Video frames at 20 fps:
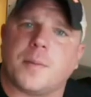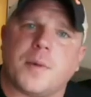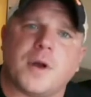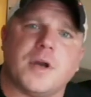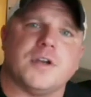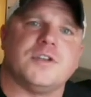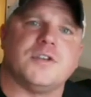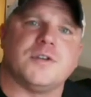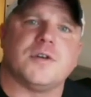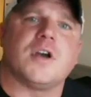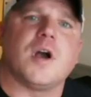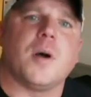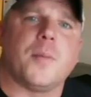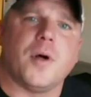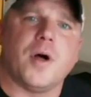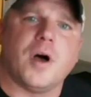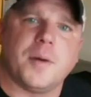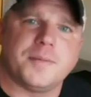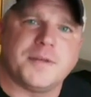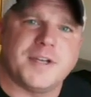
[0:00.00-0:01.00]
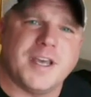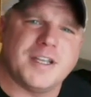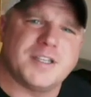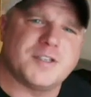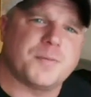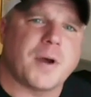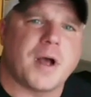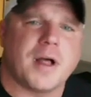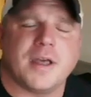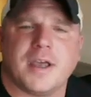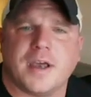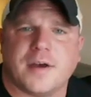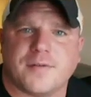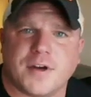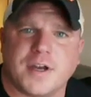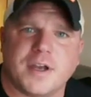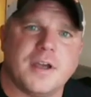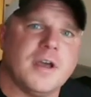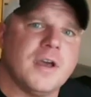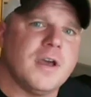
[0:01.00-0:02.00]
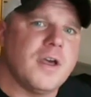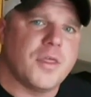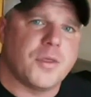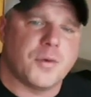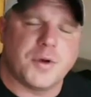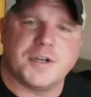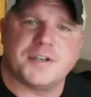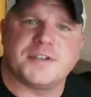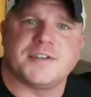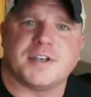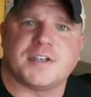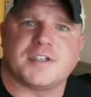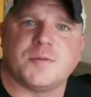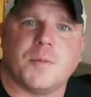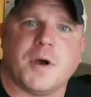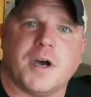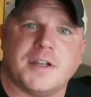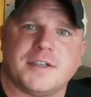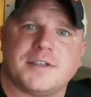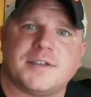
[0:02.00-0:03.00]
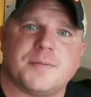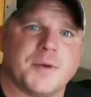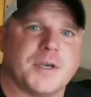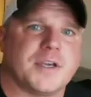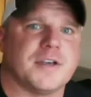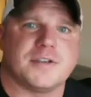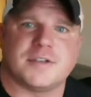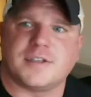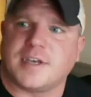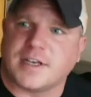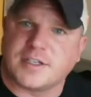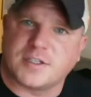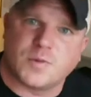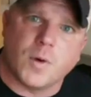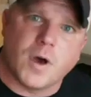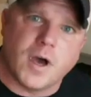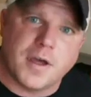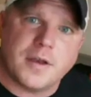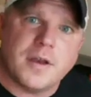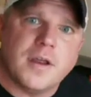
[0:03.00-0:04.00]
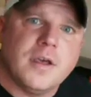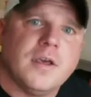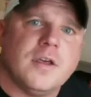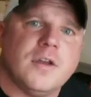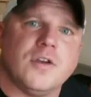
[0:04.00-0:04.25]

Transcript: I'm going to do a couple updates probably every 3 to 6 months because guess what?